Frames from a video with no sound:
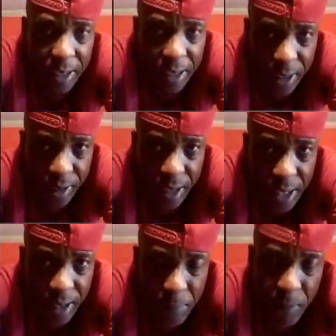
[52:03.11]
You know see
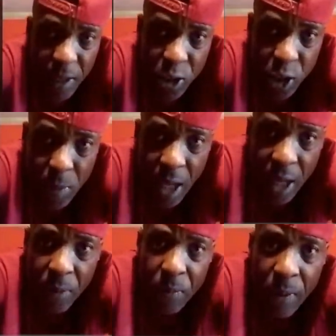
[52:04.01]
them time the Gemini
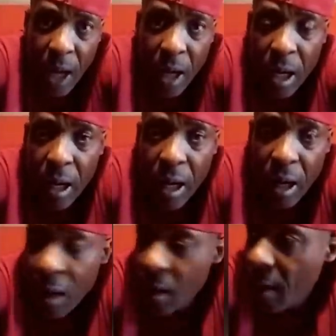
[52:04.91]
I, I,
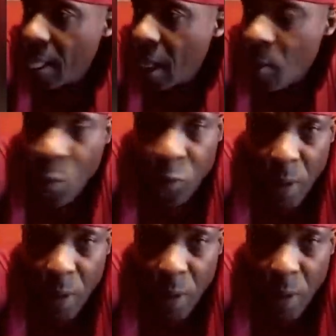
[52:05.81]
I, move